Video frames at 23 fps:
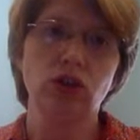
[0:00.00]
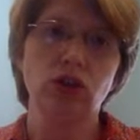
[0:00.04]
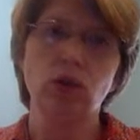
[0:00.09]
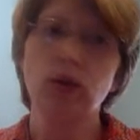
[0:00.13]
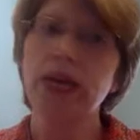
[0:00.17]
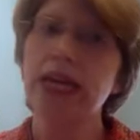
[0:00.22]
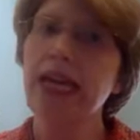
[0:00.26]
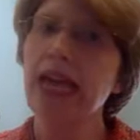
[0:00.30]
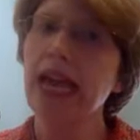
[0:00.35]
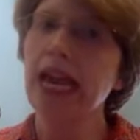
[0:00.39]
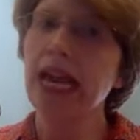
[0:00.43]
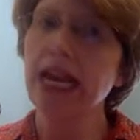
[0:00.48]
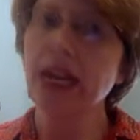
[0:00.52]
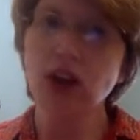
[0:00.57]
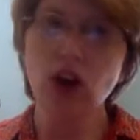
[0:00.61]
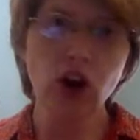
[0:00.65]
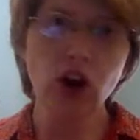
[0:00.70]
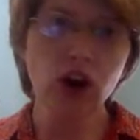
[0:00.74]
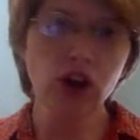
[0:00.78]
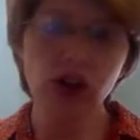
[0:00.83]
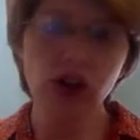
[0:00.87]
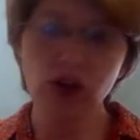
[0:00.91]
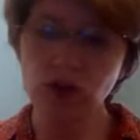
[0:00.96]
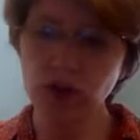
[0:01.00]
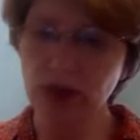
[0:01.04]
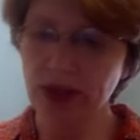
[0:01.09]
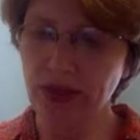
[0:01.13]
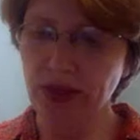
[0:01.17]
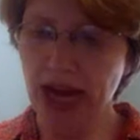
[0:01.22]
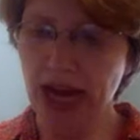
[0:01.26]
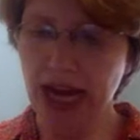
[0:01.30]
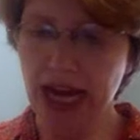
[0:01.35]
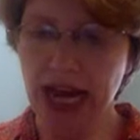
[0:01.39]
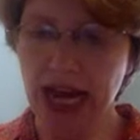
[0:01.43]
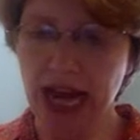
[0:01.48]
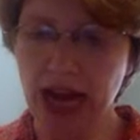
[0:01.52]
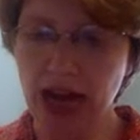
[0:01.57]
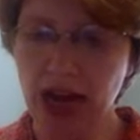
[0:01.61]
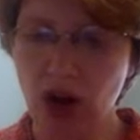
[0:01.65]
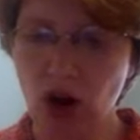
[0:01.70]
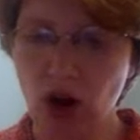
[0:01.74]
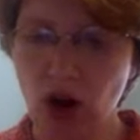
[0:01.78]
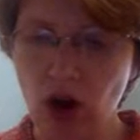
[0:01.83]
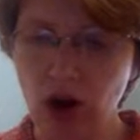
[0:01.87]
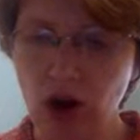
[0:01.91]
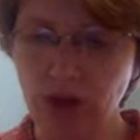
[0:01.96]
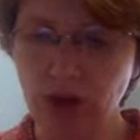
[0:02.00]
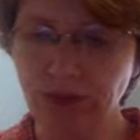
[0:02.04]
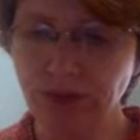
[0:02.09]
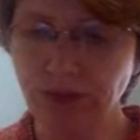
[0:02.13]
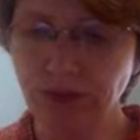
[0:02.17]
We can't argue with that at all.